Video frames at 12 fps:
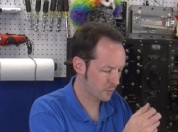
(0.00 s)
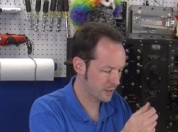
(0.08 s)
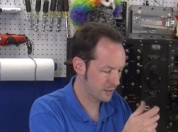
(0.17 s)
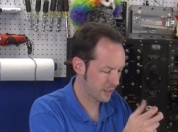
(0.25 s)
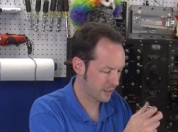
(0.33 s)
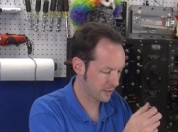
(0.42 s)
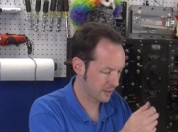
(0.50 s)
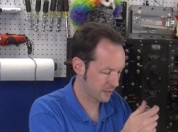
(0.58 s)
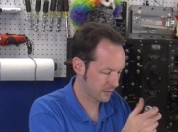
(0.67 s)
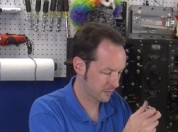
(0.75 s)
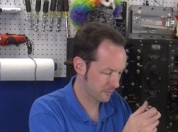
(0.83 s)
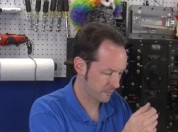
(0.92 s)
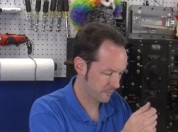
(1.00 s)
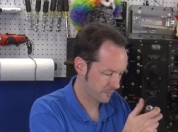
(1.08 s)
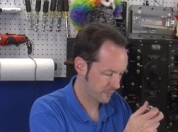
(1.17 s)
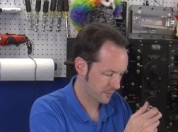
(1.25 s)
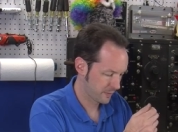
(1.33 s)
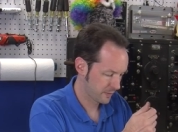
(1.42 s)
read head on it,
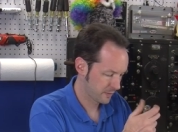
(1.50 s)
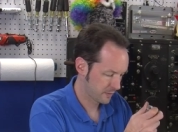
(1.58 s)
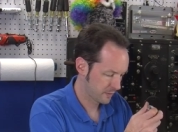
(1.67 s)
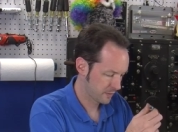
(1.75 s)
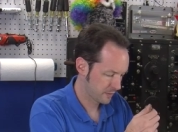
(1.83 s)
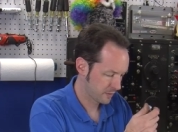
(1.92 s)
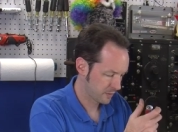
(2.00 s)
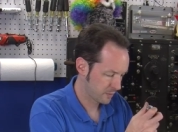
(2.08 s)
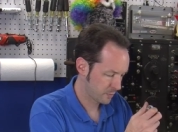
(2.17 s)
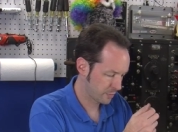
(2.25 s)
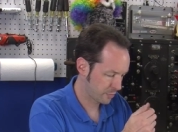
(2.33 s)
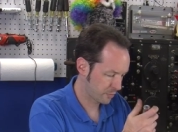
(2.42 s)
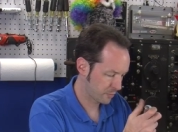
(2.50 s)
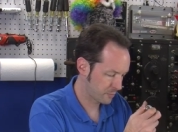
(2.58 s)
which